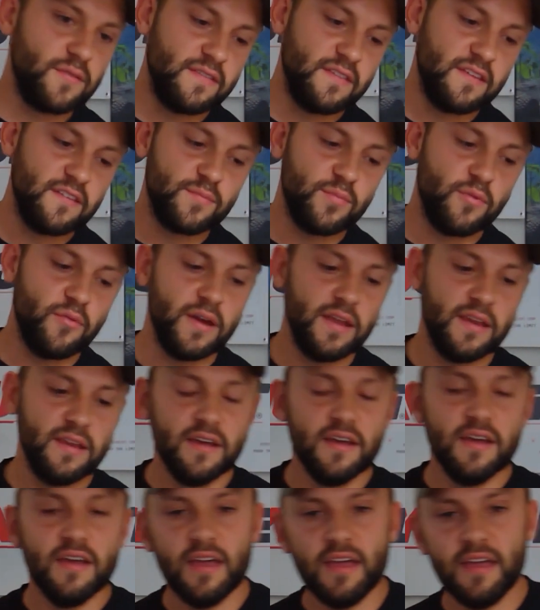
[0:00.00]
at this point
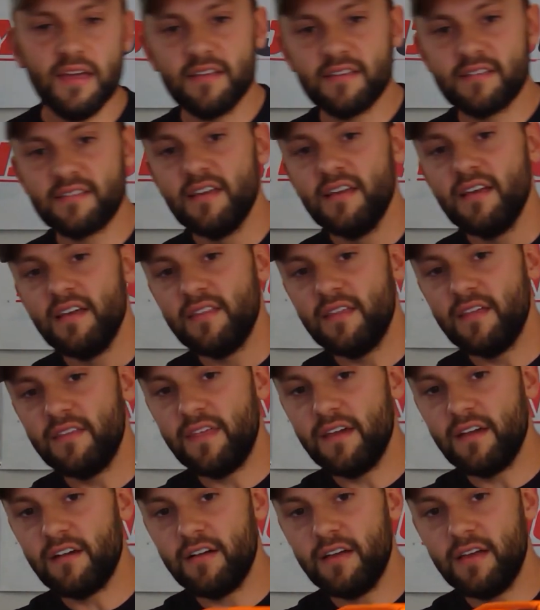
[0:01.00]
is that
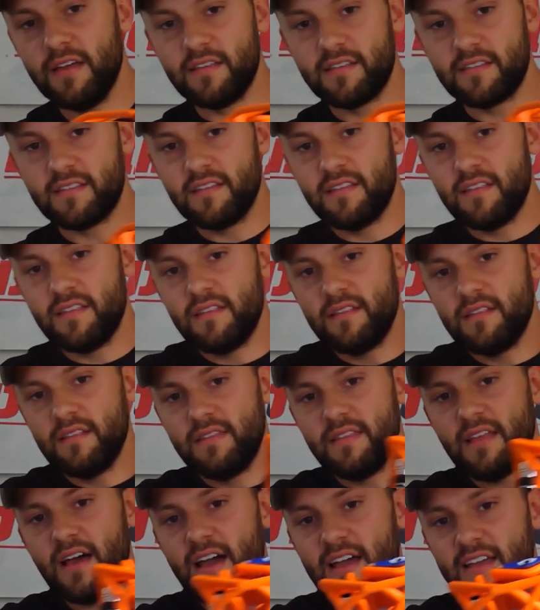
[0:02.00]
there is
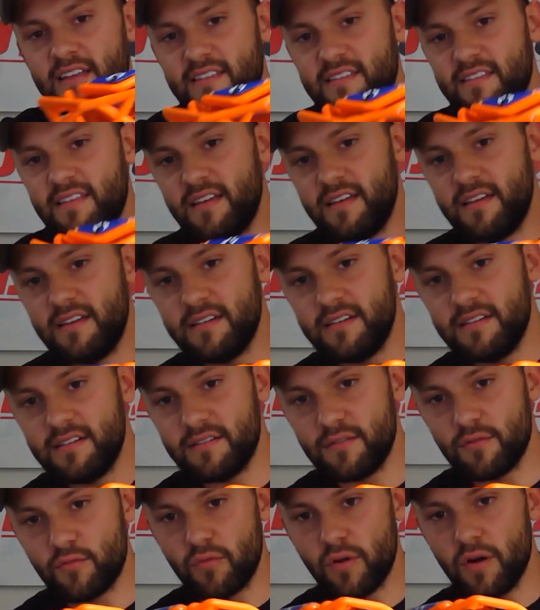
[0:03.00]
nice
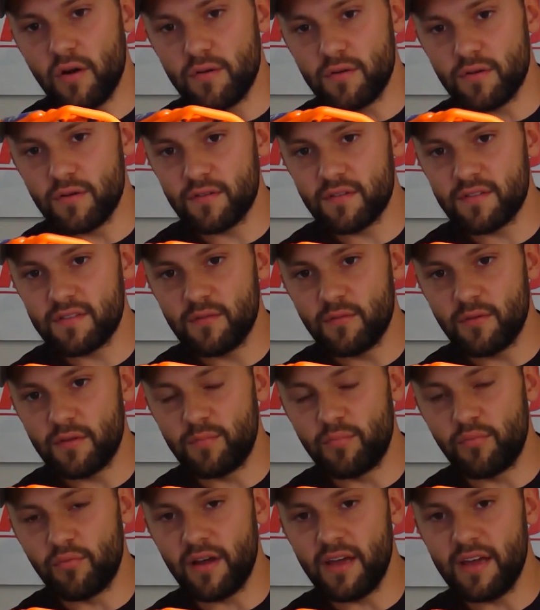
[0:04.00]
rotors
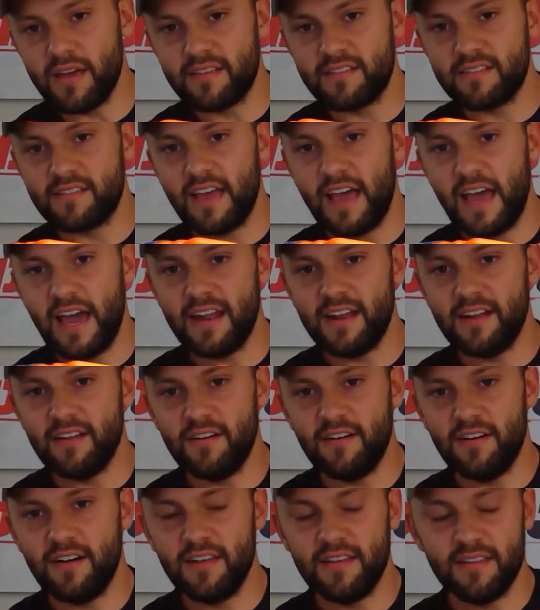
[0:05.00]
with brakes added
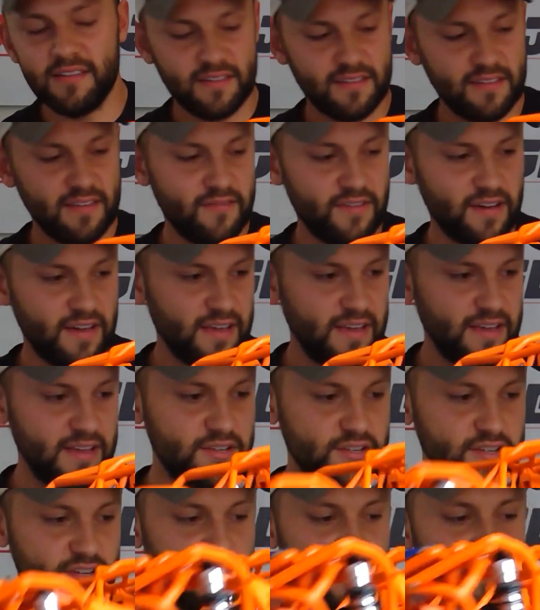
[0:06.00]
on. Let's see if I can get
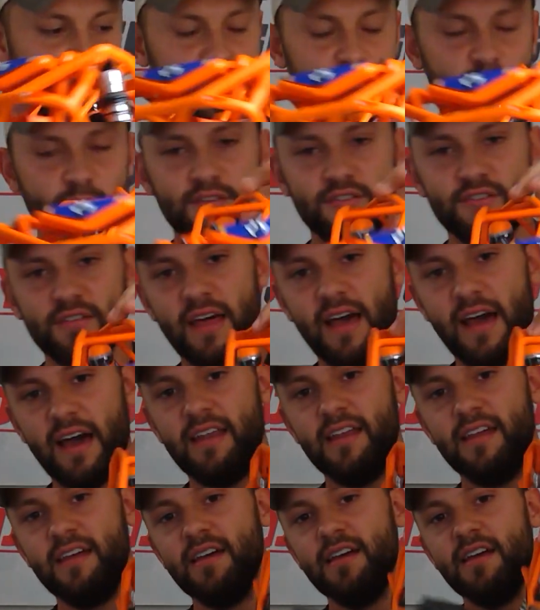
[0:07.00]
you a good image of that.
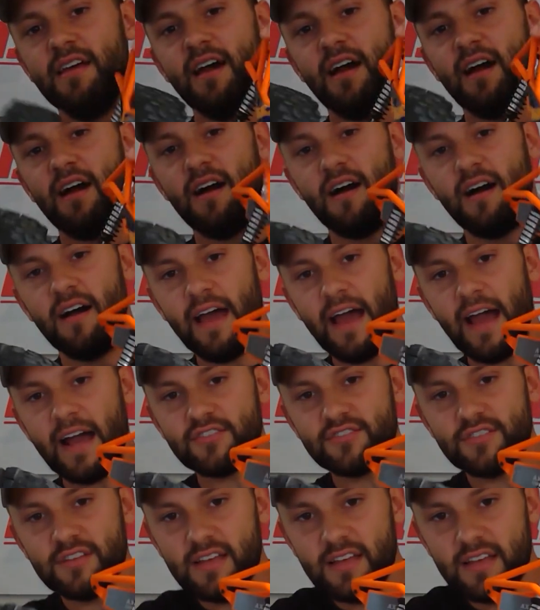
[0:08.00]

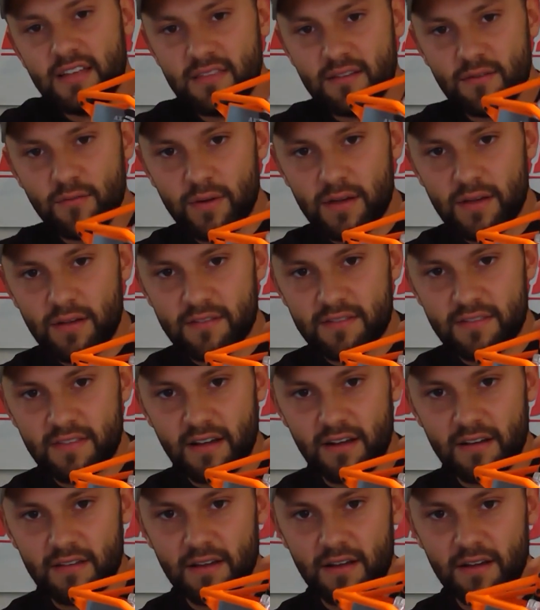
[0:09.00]
Actually, in the wheels
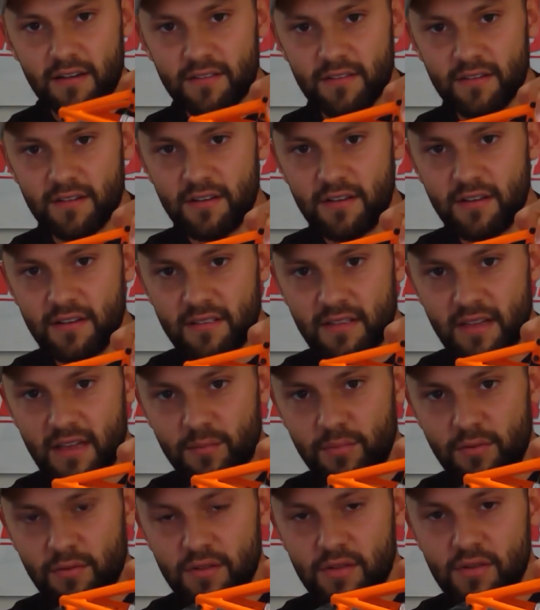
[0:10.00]
there's a good
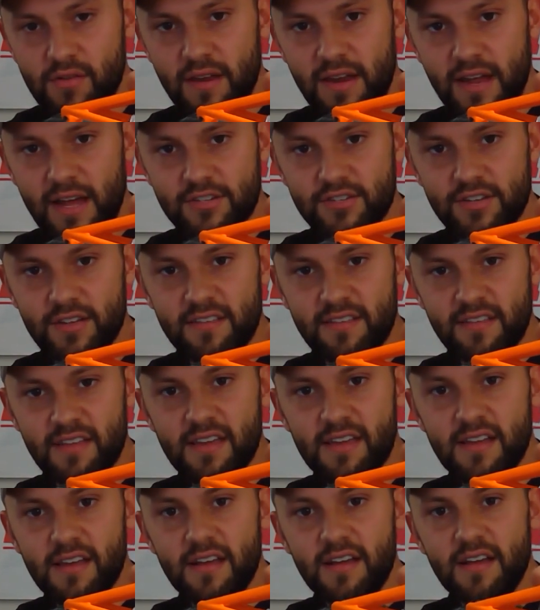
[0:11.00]
example. You can actually
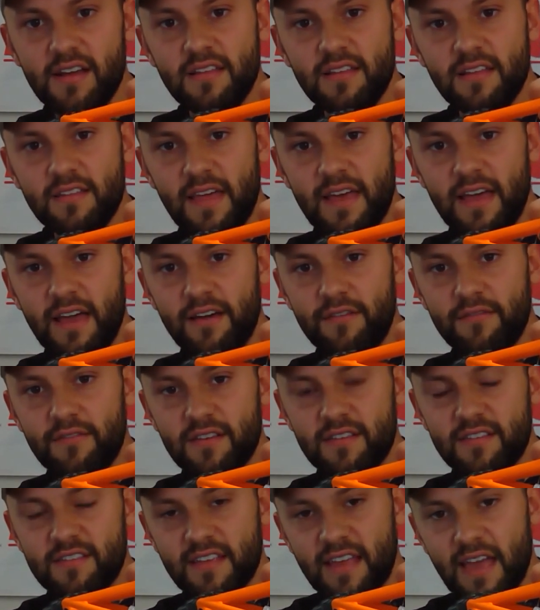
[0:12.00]
see that they have
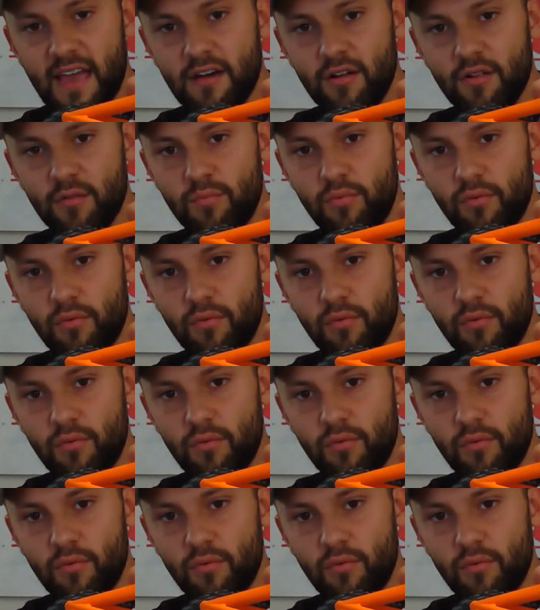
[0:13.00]
scaled